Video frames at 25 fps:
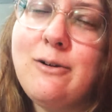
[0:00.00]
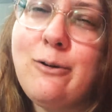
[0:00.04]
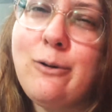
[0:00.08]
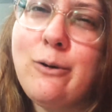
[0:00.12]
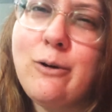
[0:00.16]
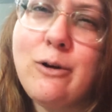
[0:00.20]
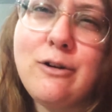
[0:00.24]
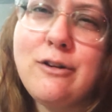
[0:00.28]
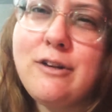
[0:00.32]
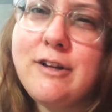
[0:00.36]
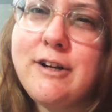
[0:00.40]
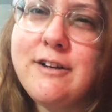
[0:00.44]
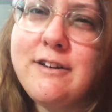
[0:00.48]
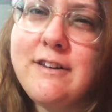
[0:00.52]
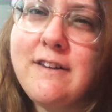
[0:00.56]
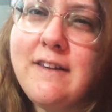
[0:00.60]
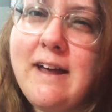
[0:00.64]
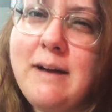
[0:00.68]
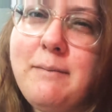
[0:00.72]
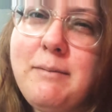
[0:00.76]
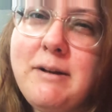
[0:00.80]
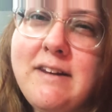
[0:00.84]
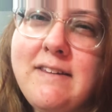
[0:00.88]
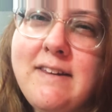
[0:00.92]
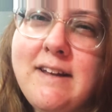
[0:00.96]
Or earlier than
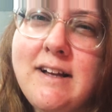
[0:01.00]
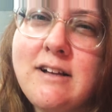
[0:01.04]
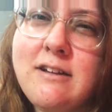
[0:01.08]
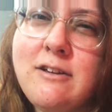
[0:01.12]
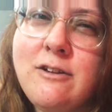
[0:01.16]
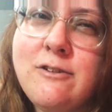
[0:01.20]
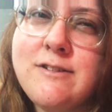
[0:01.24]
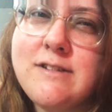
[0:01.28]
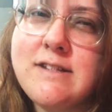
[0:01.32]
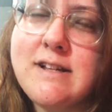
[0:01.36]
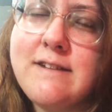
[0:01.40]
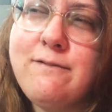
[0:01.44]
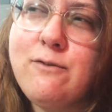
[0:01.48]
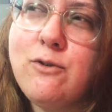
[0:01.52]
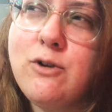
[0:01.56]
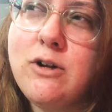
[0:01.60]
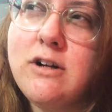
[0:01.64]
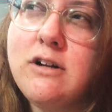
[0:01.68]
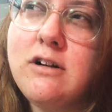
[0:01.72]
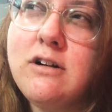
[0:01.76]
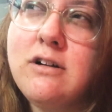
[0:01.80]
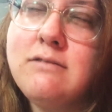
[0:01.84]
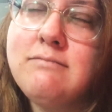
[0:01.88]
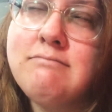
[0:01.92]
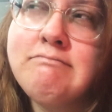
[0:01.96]
that, but I think it closes at
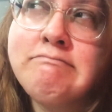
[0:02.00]
4.